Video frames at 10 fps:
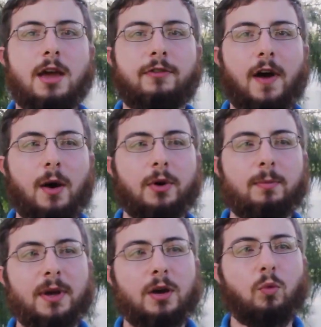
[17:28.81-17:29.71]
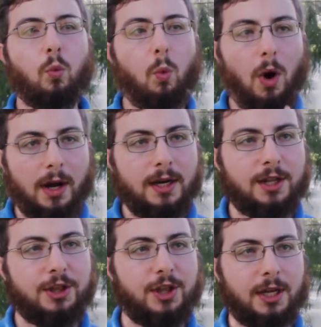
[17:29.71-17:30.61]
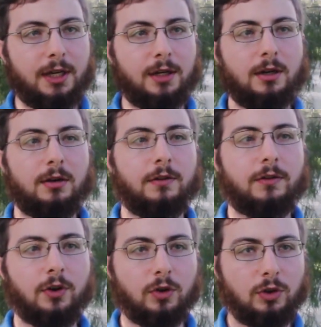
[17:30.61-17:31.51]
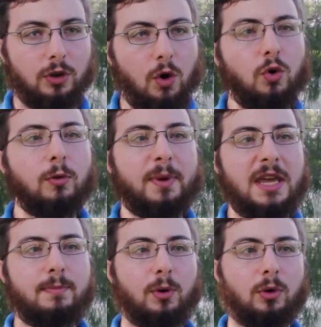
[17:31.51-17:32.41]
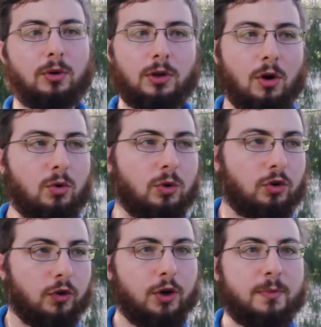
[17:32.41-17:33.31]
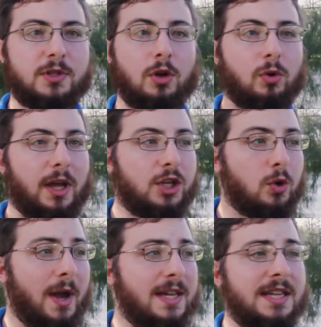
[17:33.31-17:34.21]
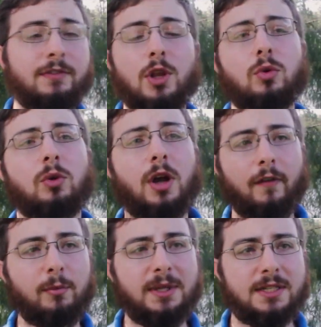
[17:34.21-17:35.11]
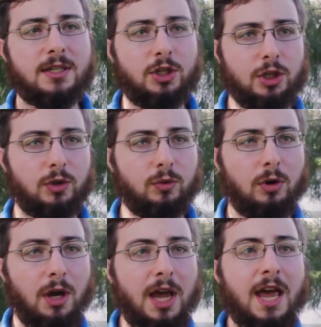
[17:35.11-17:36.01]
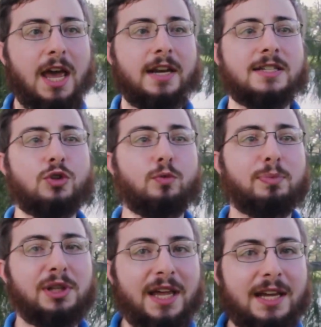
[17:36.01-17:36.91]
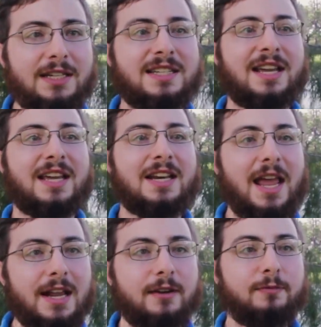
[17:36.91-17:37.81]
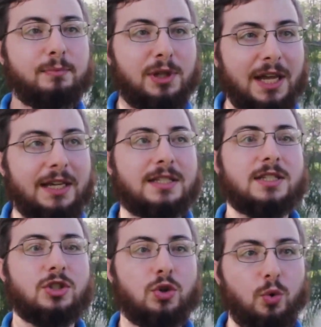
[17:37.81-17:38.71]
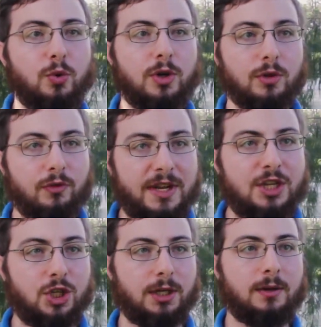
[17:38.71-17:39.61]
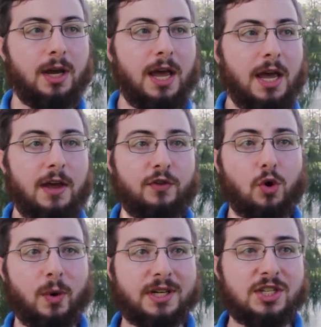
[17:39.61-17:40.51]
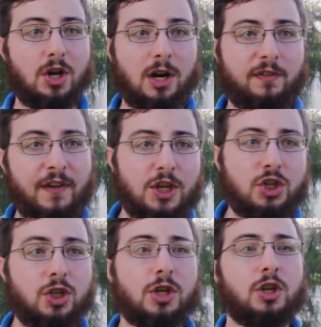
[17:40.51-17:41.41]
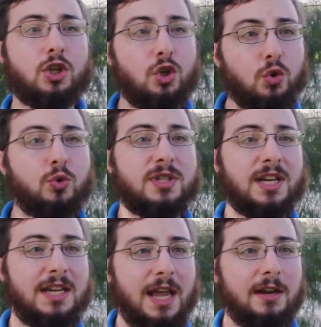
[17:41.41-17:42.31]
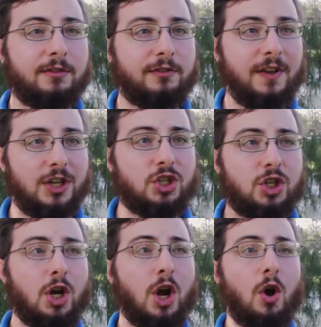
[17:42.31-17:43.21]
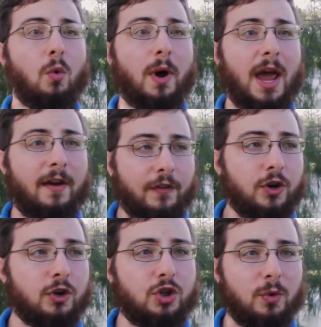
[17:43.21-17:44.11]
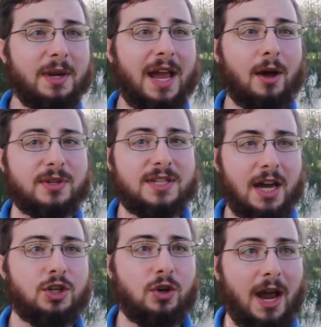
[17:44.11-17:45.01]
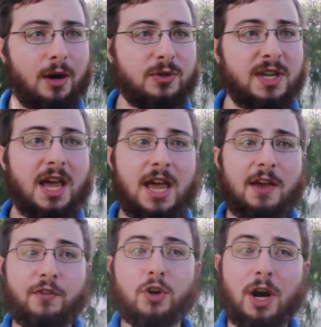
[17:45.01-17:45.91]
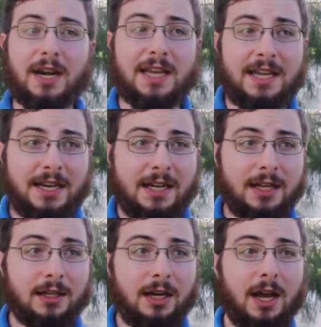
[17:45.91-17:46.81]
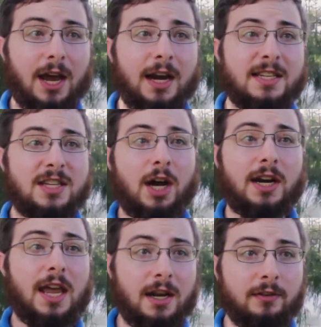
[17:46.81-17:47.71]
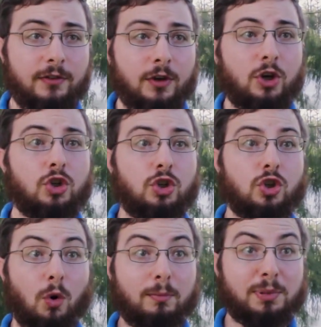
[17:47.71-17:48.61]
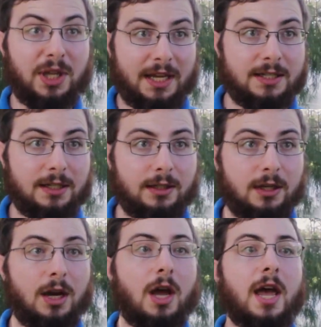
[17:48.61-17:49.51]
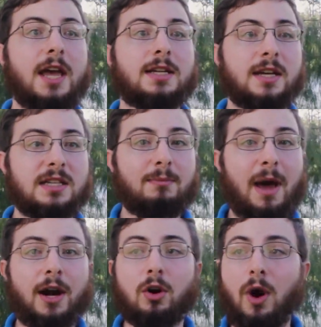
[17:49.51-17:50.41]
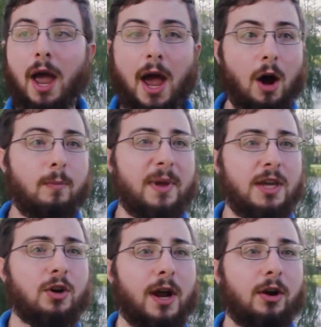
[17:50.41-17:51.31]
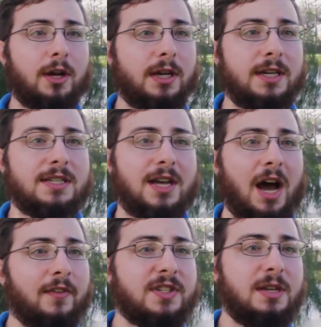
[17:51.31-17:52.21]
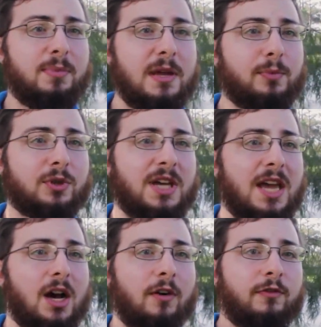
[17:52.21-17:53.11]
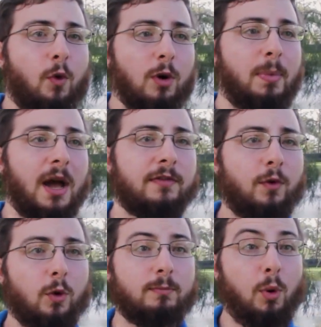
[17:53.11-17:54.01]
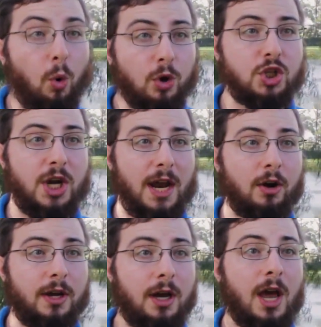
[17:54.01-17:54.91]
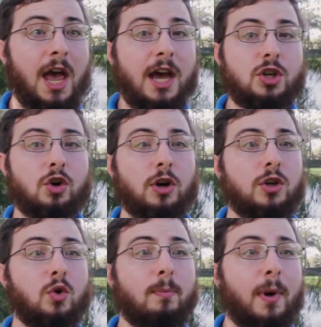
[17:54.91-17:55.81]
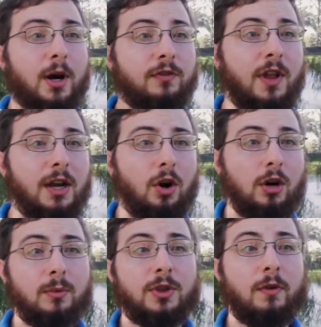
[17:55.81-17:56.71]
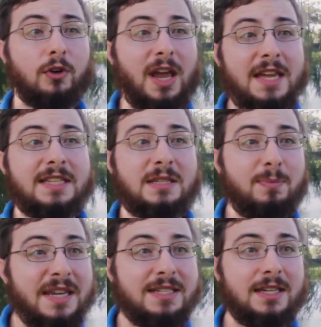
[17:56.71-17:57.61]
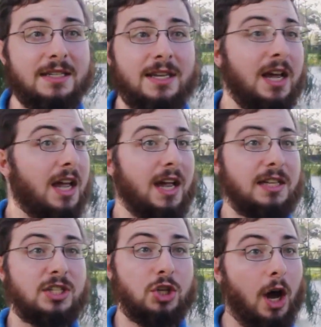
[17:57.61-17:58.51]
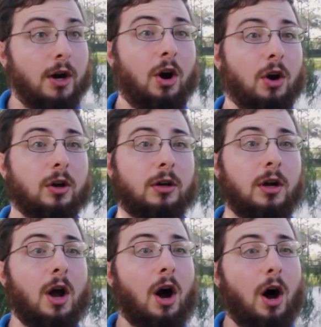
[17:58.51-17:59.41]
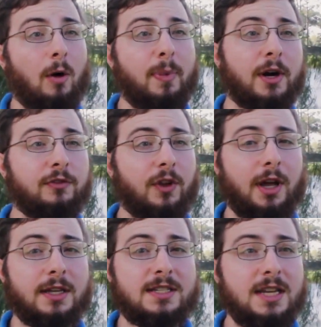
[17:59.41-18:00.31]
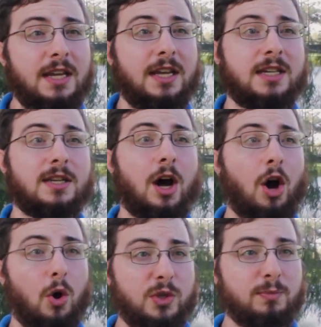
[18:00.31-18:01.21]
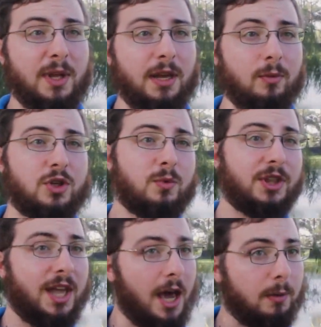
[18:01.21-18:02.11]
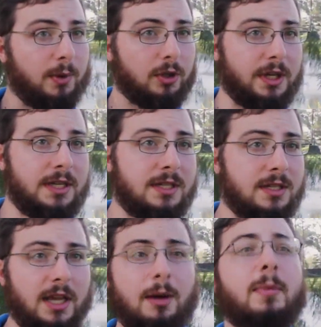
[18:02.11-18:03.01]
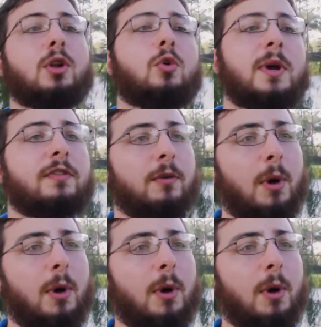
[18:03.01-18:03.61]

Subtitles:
If I were to pick one thing for local people, local groups, local HOAs, even local governments to do, it is to plant native plants to your region. If you're going to stock fish, use native fish. Whatever you're doing outside your house, if you're not eating it and it's not native, don't plant it. It doesn't matter how big your area is. I've seen people take a 4x4 porch area and turn it into a butterfly garden with over 8 species. It's not hard. All butterflies need is a host plant, which is what the caterpillar eats, like a milkweed for